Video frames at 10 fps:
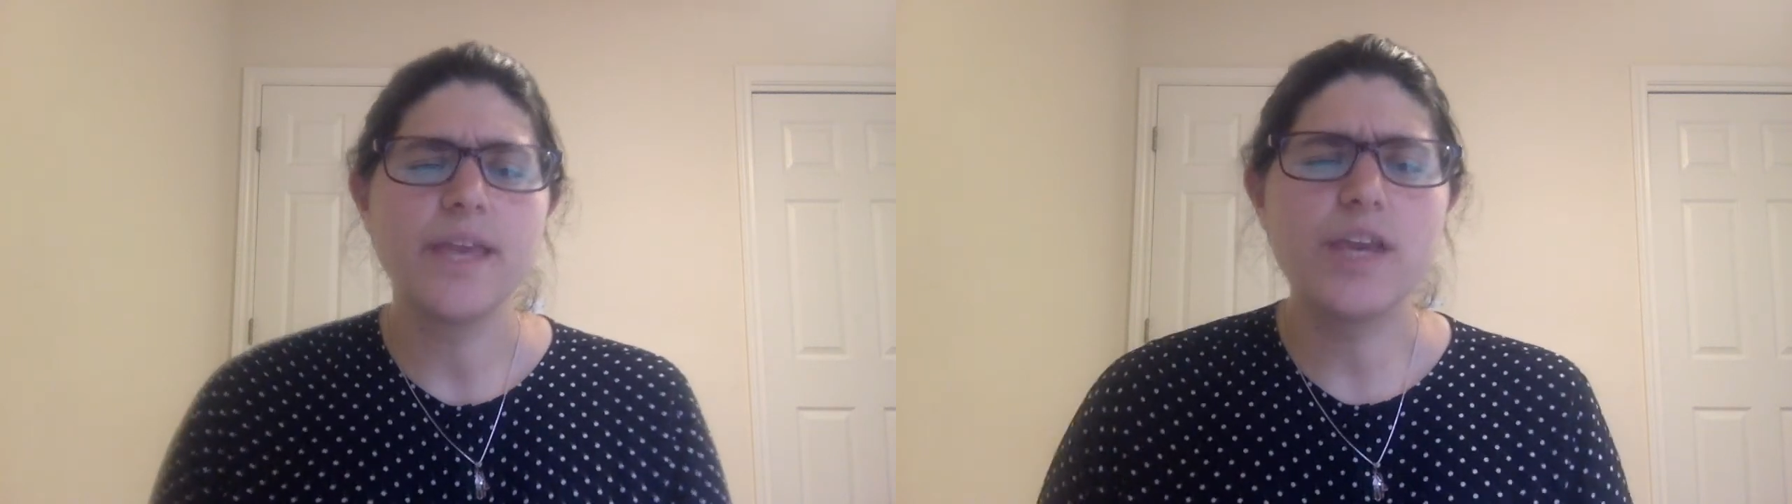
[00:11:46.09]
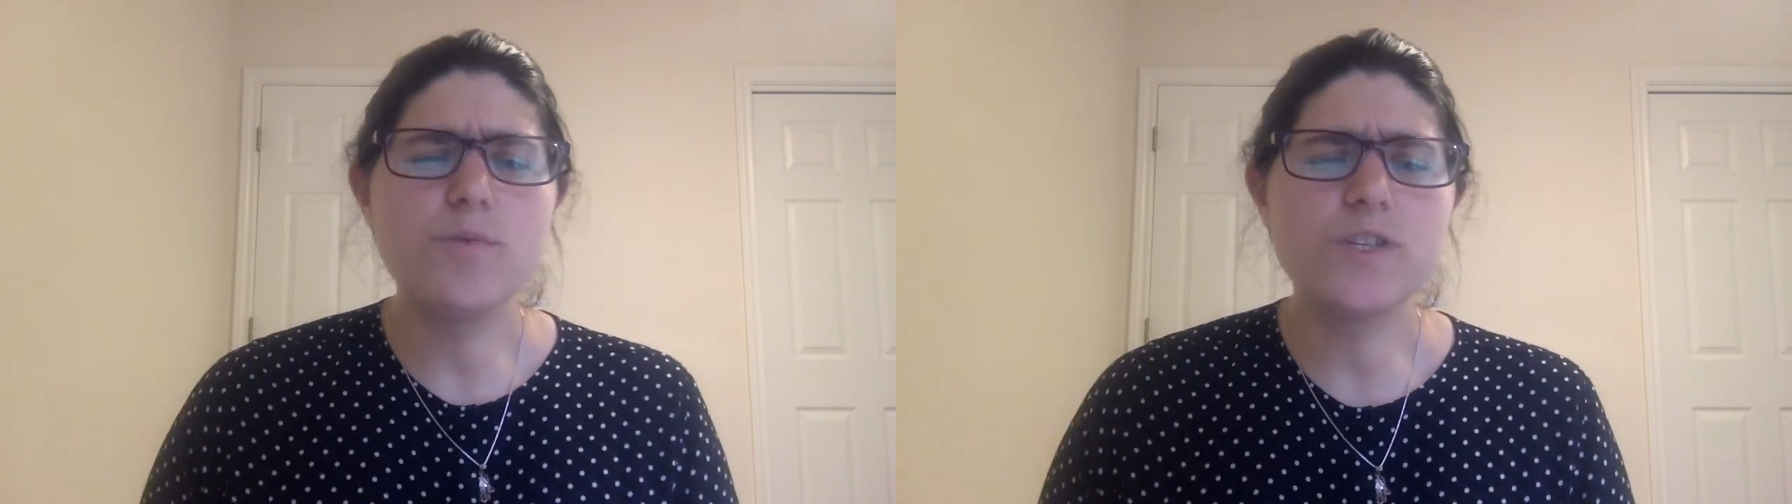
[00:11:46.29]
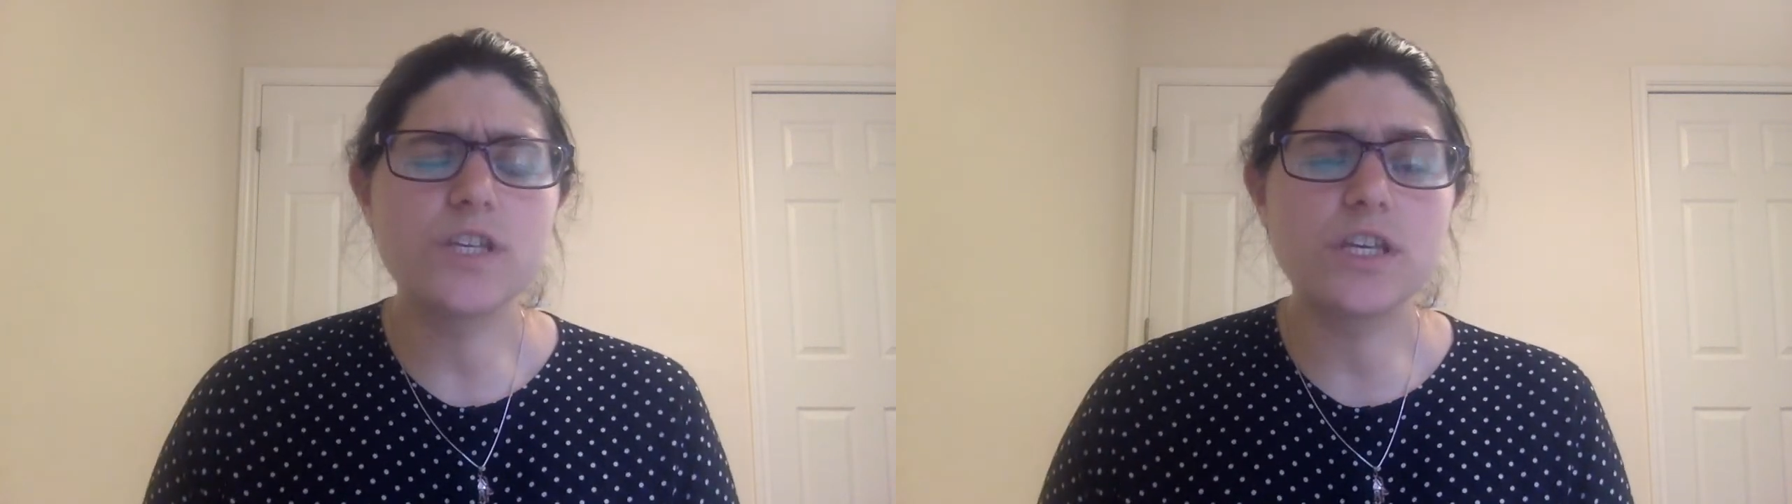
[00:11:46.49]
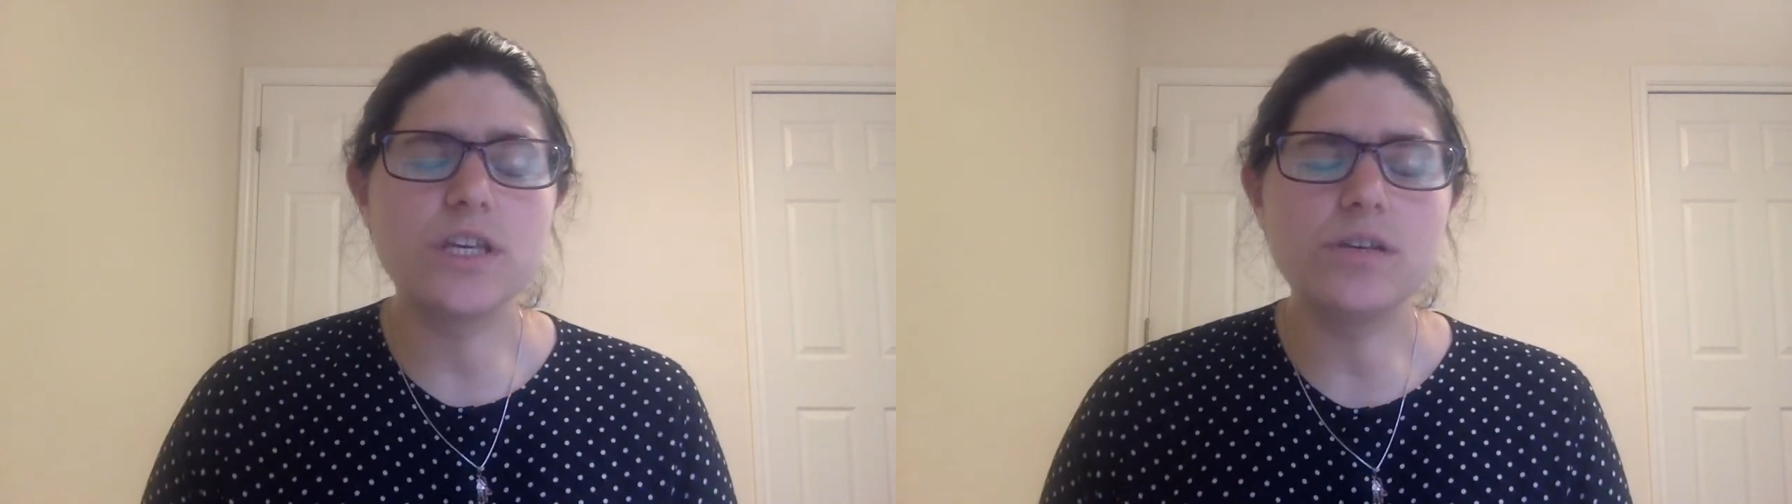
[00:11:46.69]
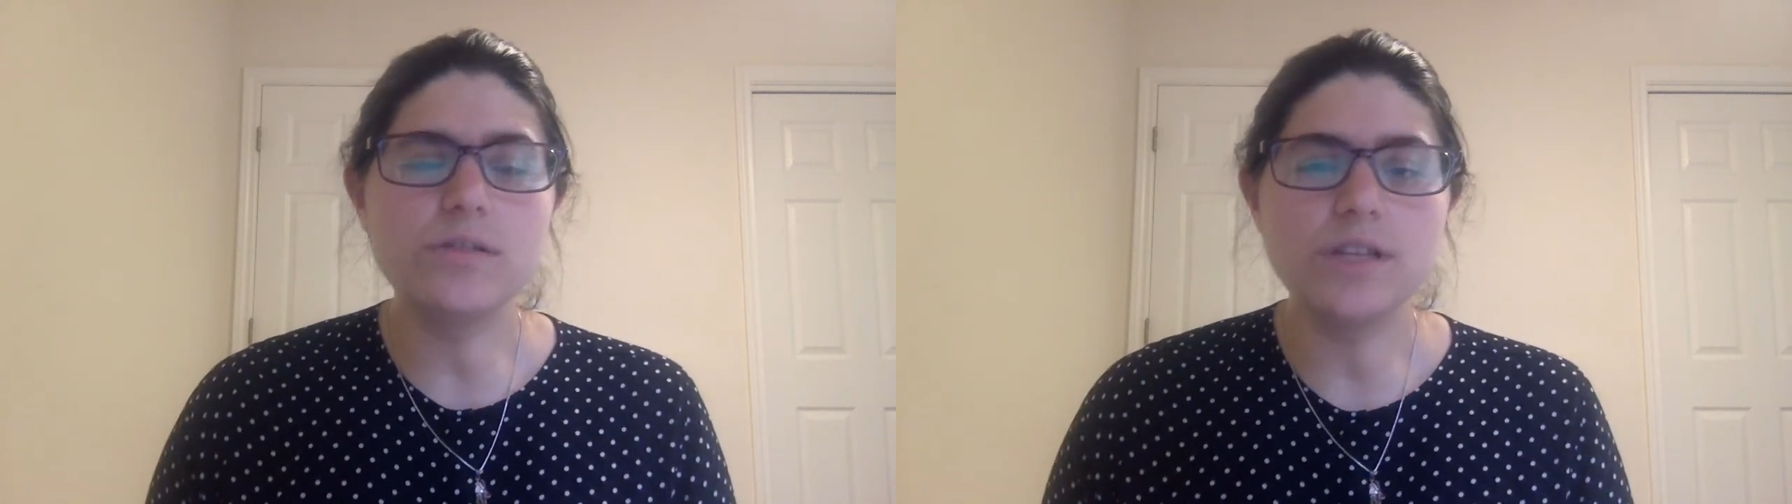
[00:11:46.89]
He was
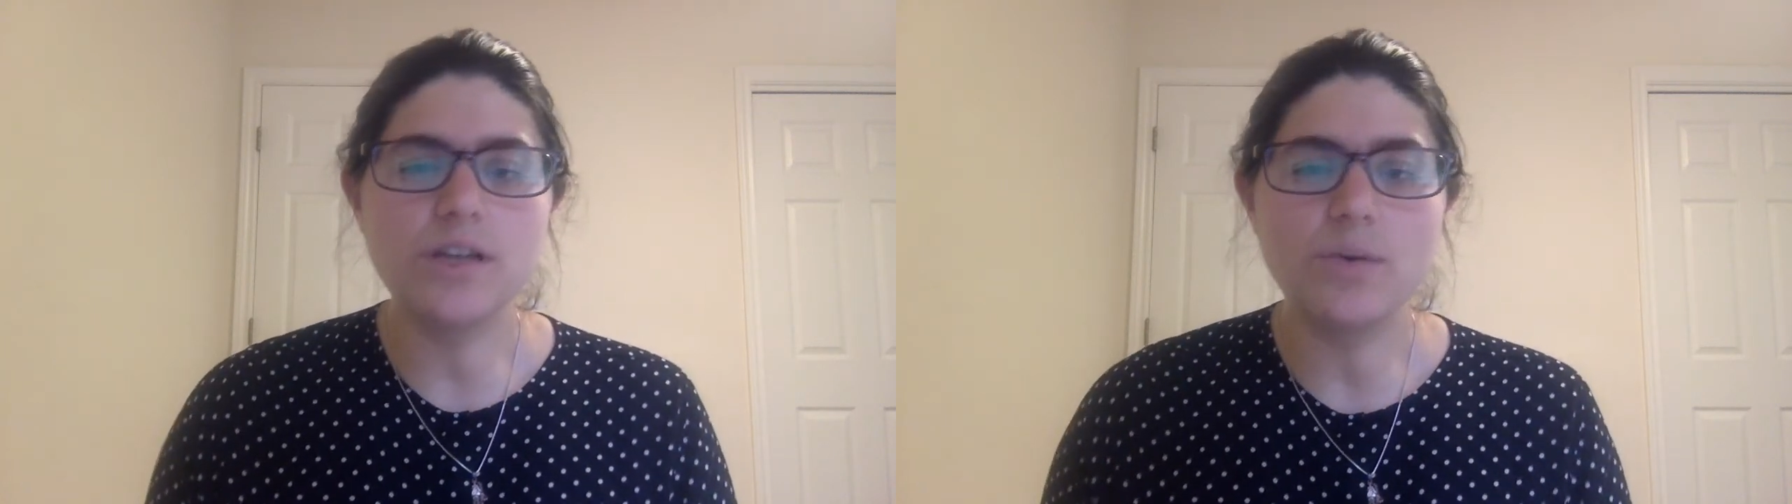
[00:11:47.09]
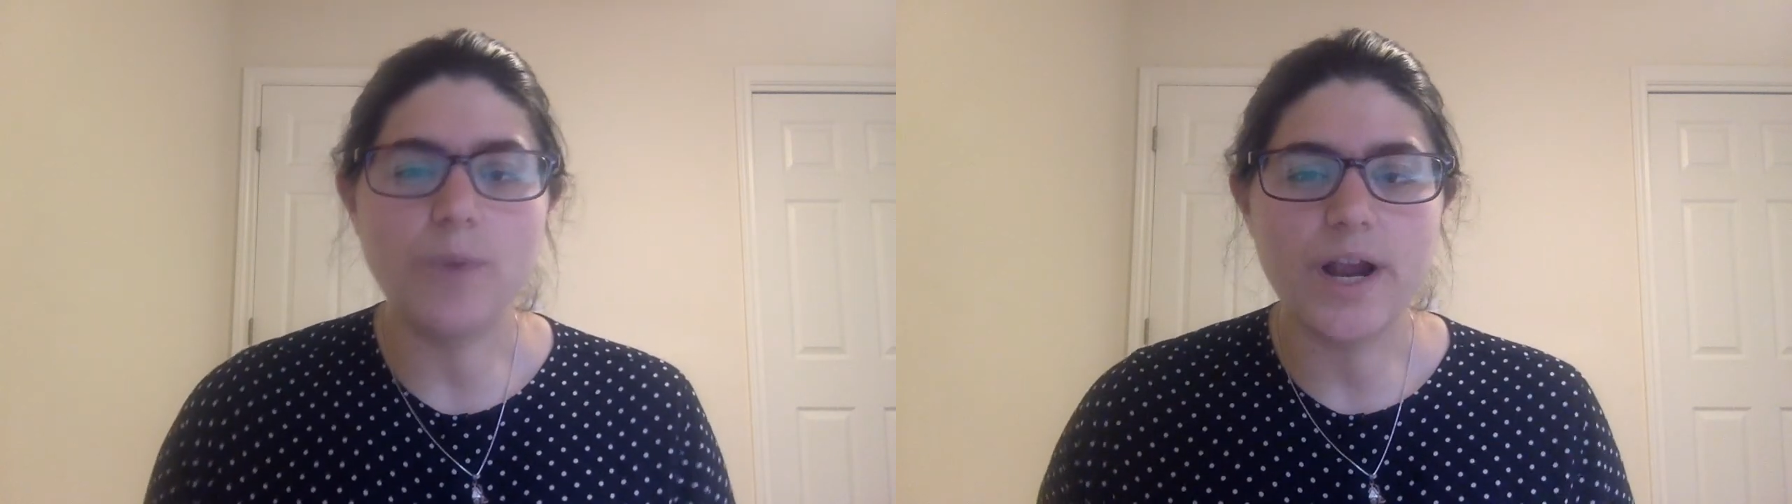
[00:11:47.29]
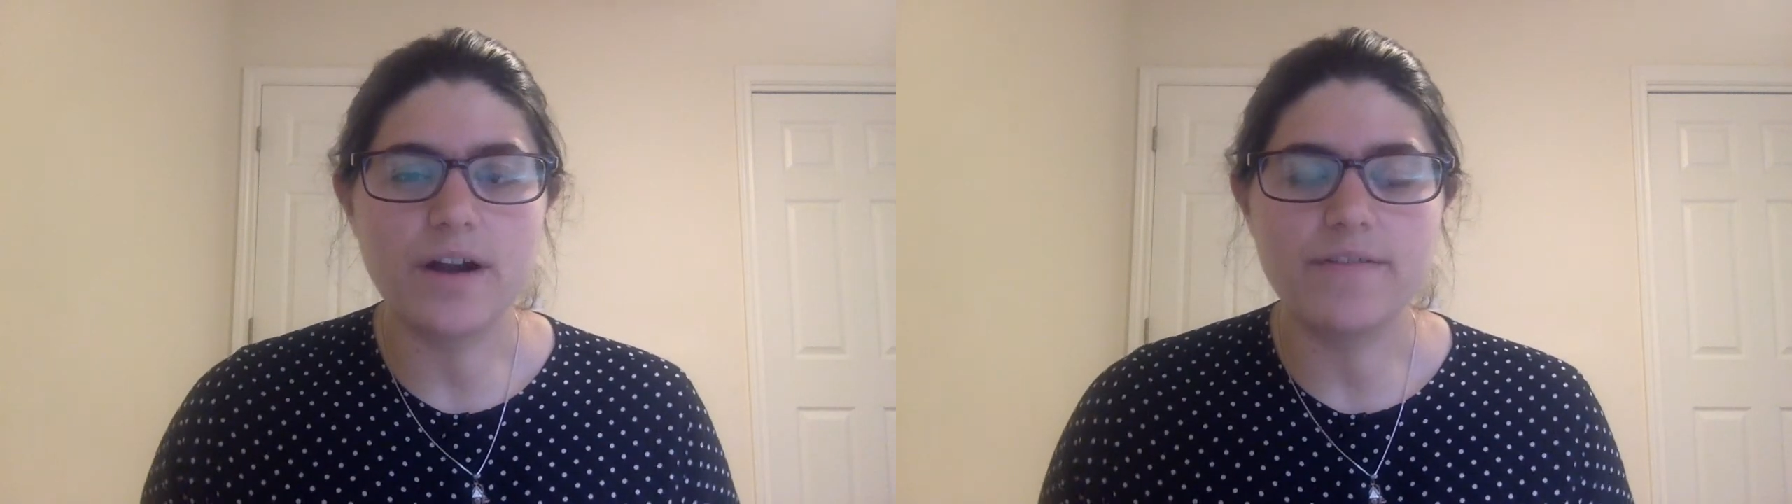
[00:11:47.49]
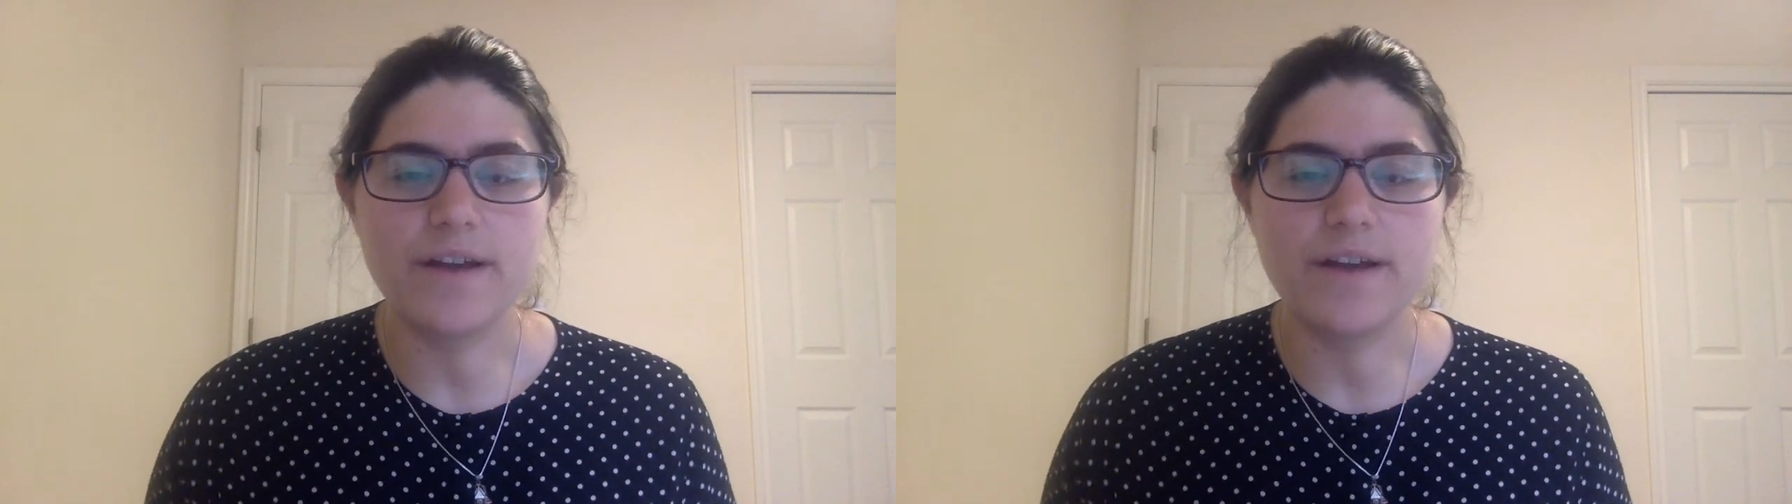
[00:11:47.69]
acutely aware